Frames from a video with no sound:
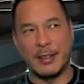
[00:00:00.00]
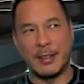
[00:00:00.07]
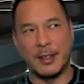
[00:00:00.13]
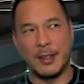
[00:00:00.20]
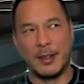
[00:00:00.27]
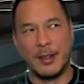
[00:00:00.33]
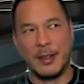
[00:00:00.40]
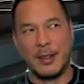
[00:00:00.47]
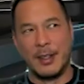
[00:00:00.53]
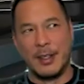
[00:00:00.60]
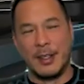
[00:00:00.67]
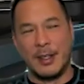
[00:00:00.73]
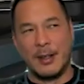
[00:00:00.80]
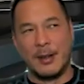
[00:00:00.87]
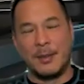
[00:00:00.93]
So,
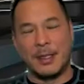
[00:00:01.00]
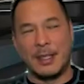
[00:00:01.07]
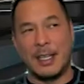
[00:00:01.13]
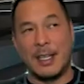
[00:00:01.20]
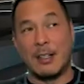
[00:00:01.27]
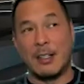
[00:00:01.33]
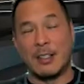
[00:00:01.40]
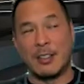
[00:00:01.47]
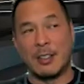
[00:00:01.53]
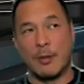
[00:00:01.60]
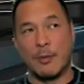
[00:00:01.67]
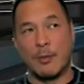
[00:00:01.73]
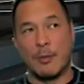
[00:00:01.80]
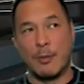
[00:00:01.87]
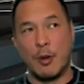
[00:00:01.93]
but then
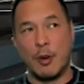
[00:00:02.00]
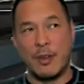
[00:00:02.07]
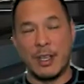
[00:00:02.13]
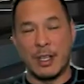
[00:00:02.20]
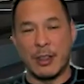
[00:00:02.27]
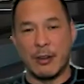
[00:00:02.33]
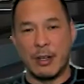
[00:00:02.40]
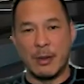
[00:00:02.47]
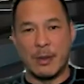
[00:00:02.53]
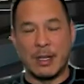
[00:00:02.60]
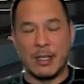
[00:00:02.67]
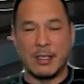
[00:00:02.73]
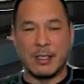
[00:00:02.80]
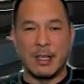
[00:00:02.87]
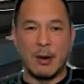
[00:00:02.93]
also moving 30
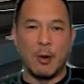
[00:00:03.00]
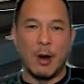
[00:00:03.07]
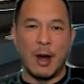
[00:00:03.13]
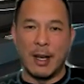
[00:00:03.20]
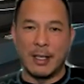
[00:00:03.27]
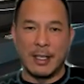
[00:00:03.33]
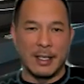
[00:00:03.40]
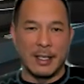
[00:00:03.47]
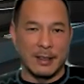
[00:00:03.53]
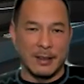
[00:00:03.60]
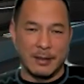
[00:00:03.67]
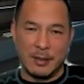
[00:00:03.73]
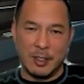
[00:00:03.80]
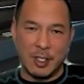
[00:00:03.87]
minutes a day, walking,